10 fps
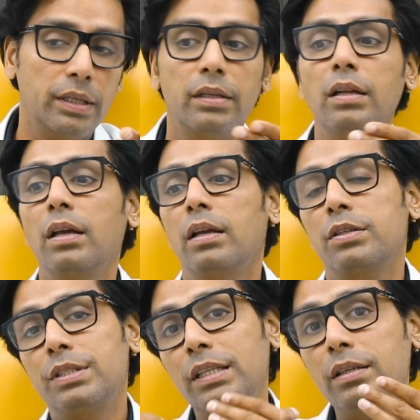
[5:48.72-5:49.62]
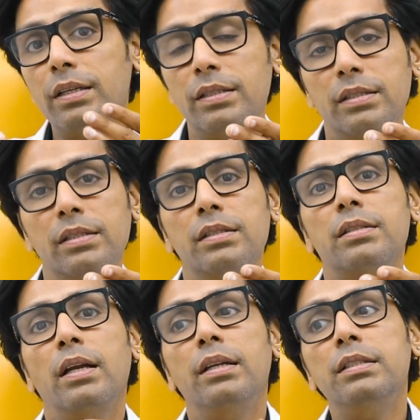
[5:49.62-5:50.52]
in. See the
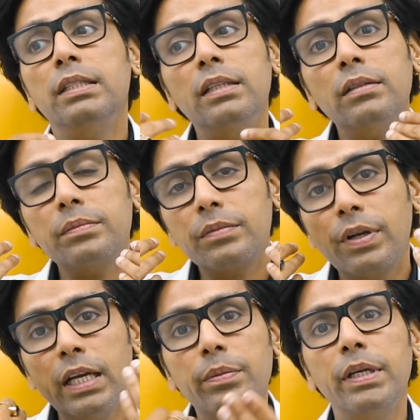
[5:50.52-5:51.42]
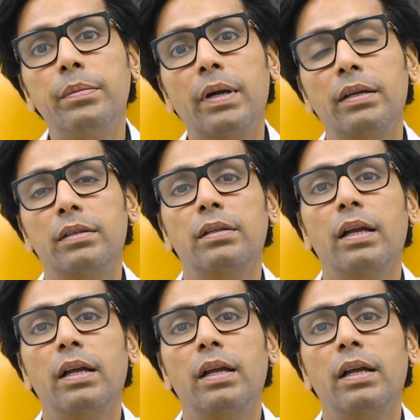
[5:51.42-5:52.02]
cases and see the treatment pattern.